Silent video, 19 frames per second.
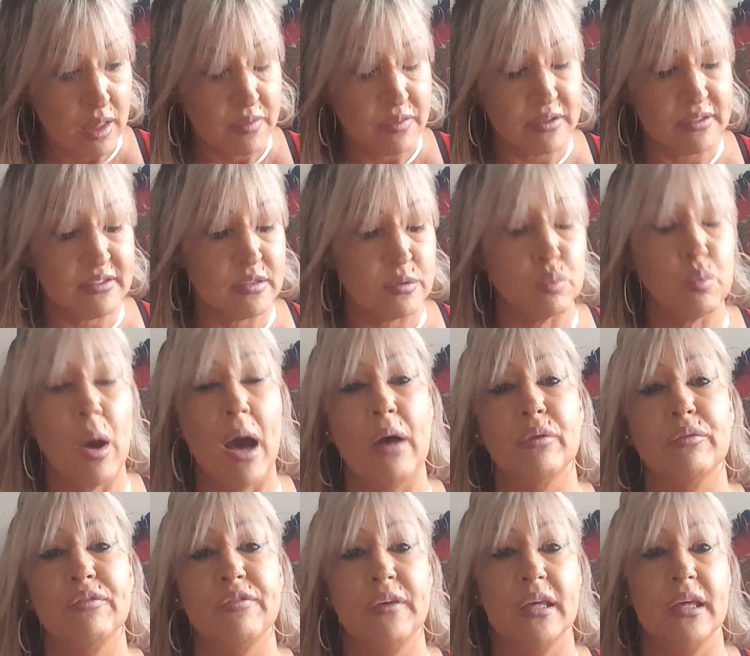This is
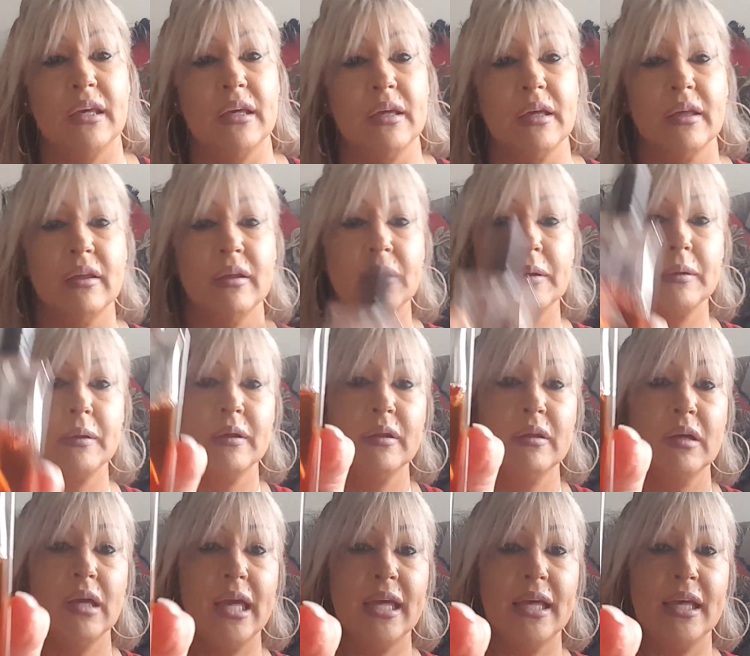Wild Fig.
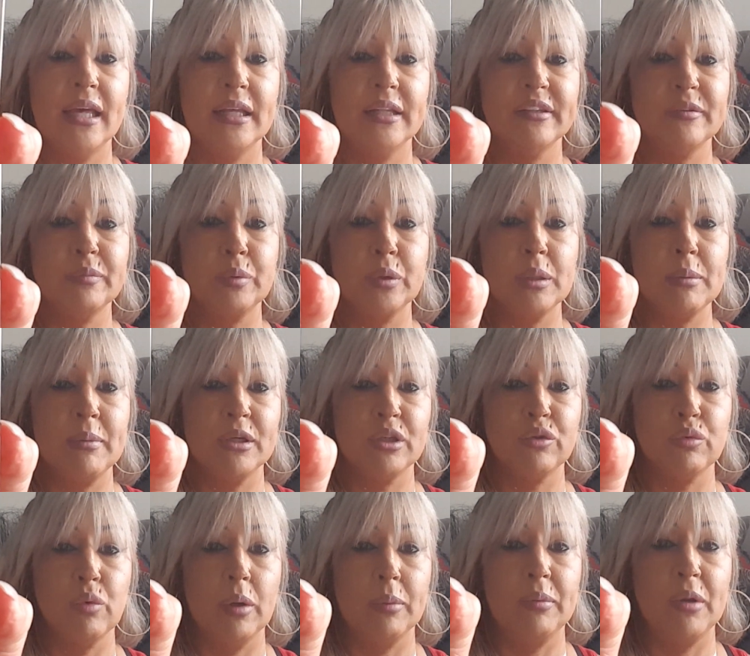And it's pretty
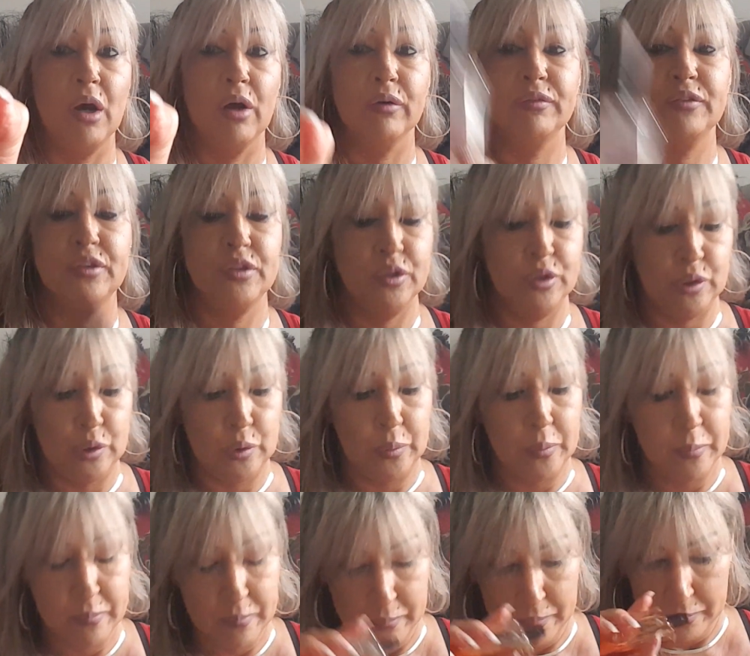much rubbed off too.
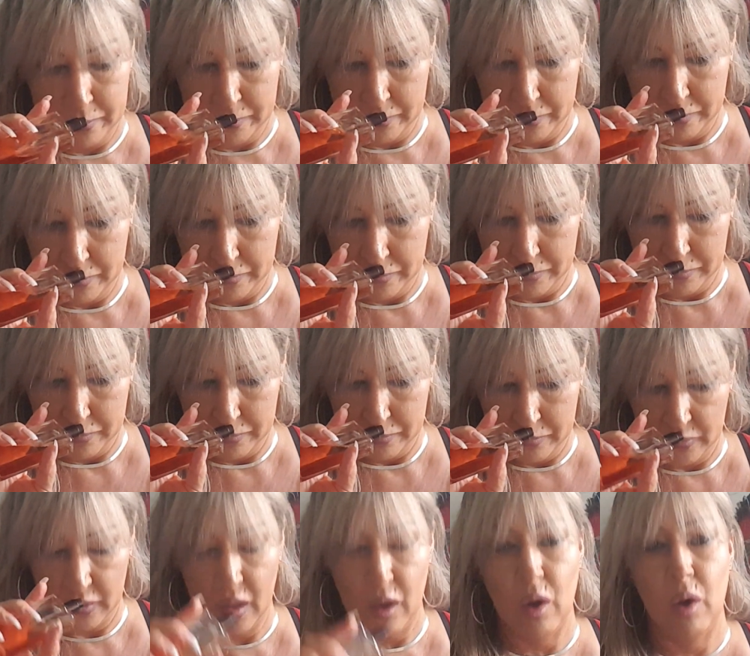
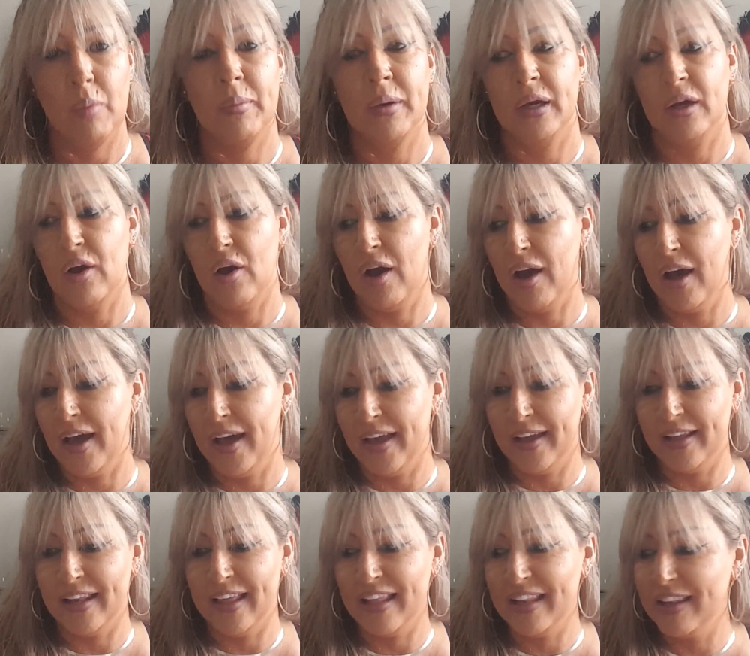Oh my
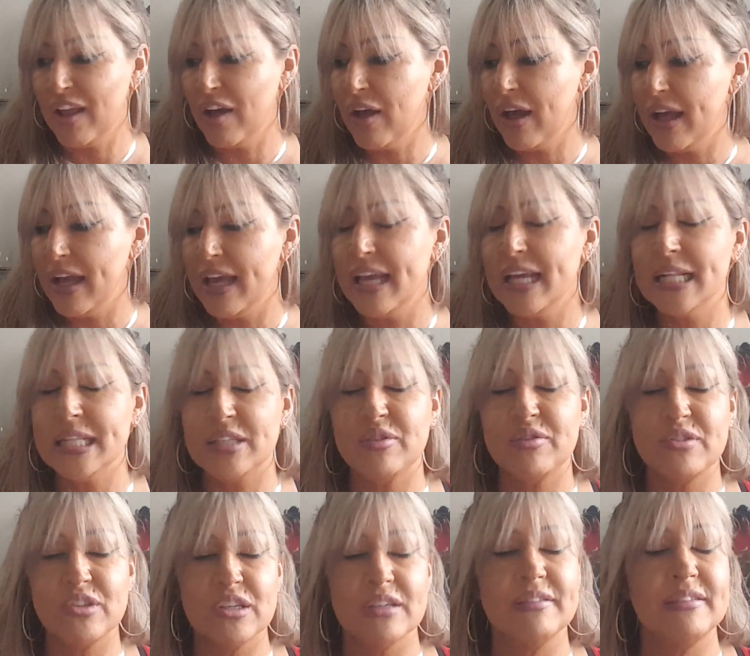God. And it's
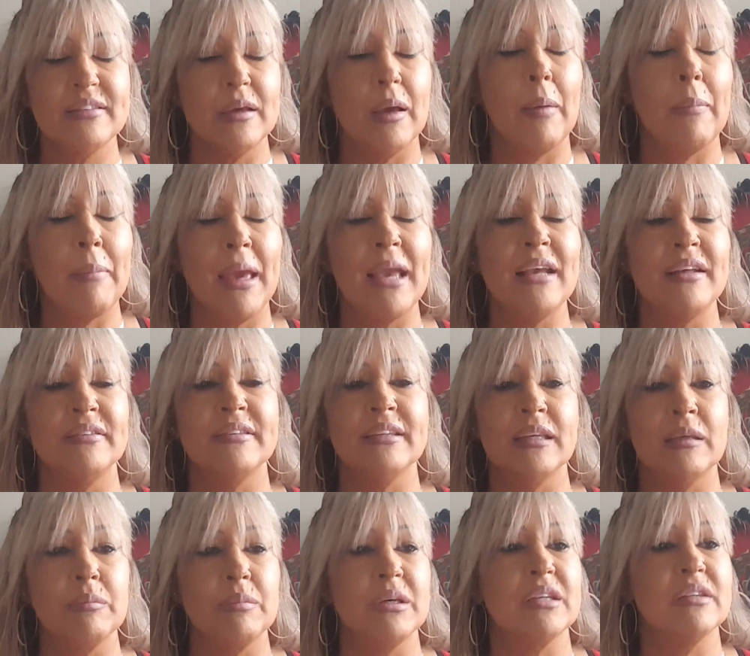just
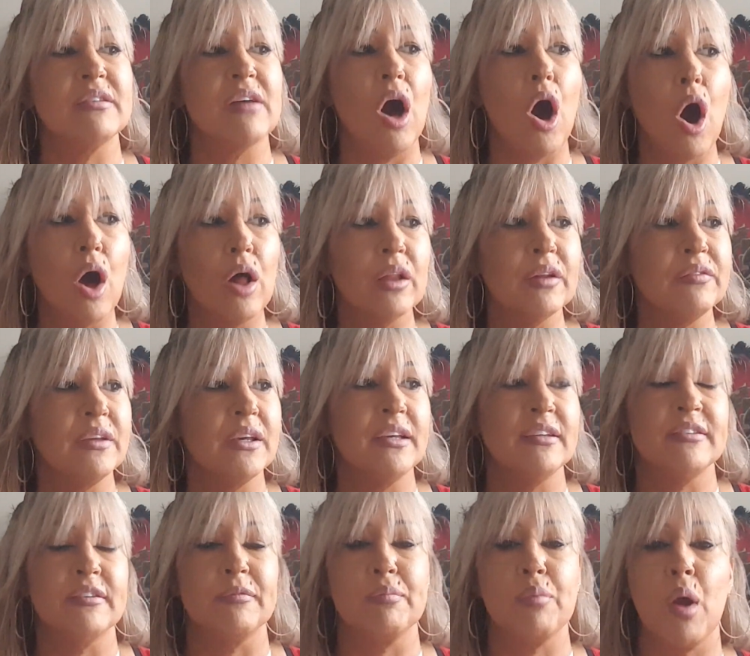amazing because all of these
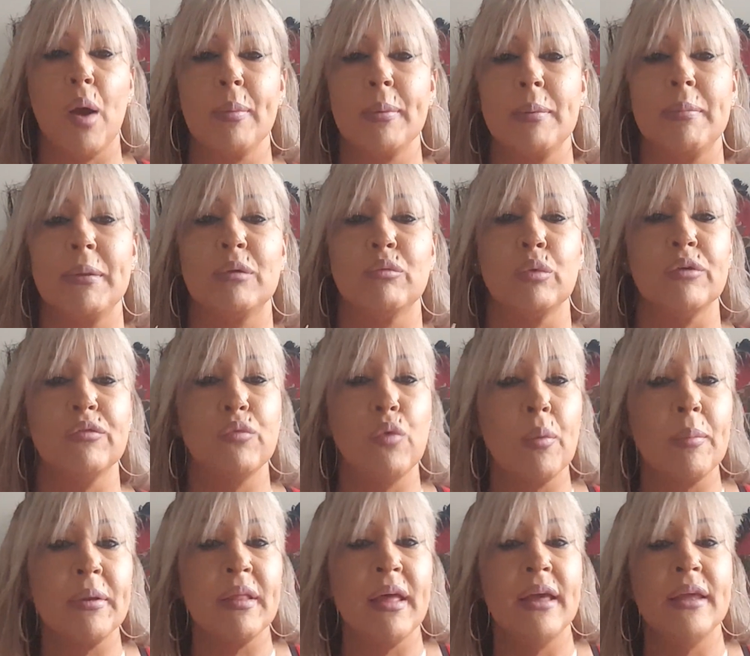have probably been
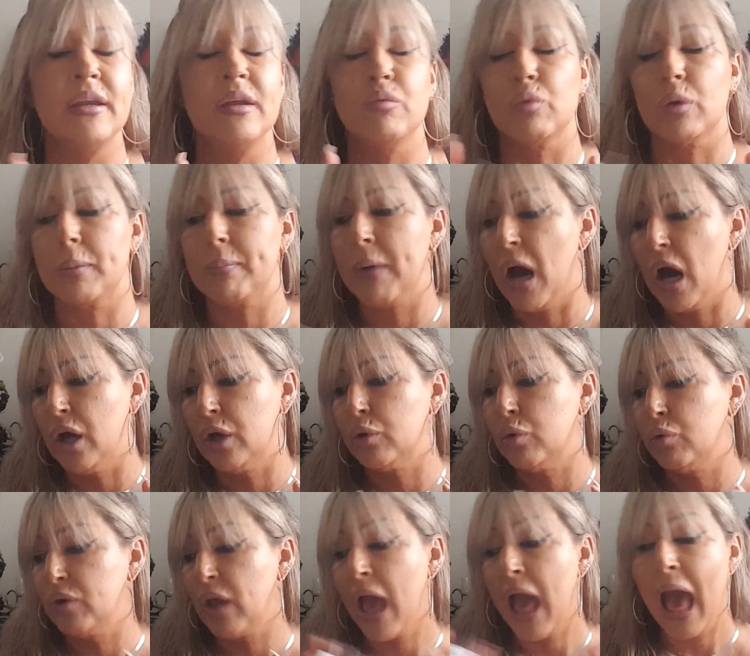reformulated,
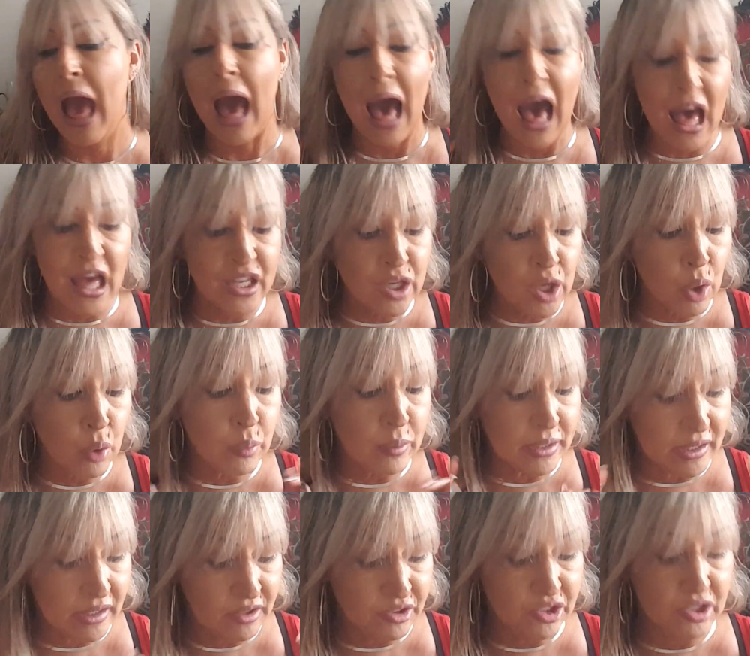rebottled. I know
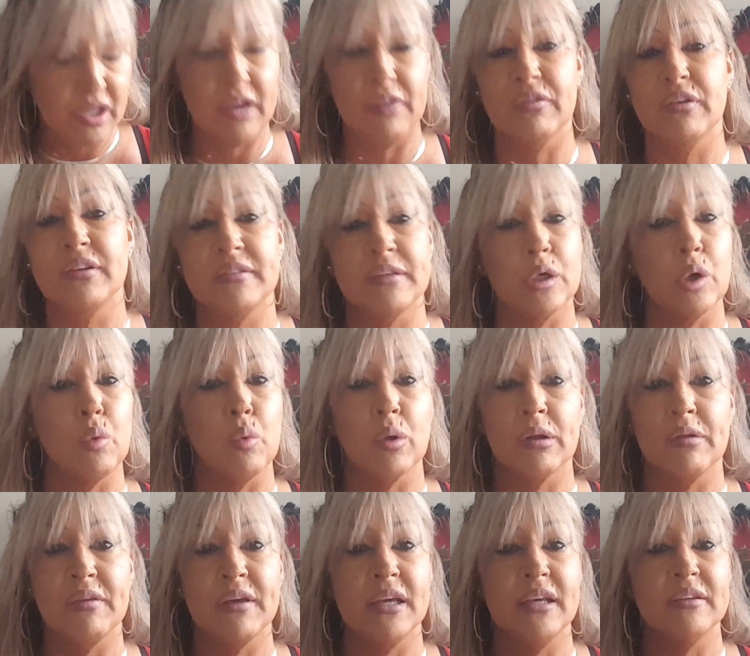each and every single one
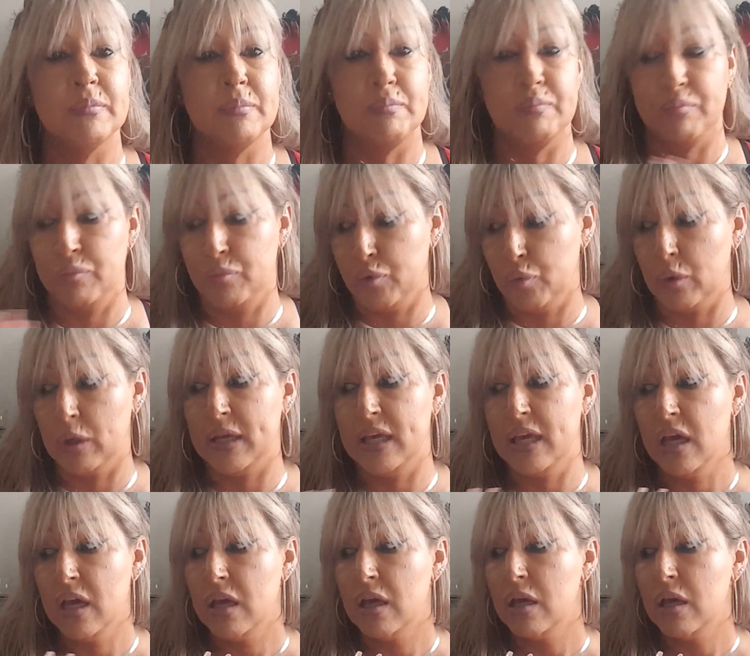of these 3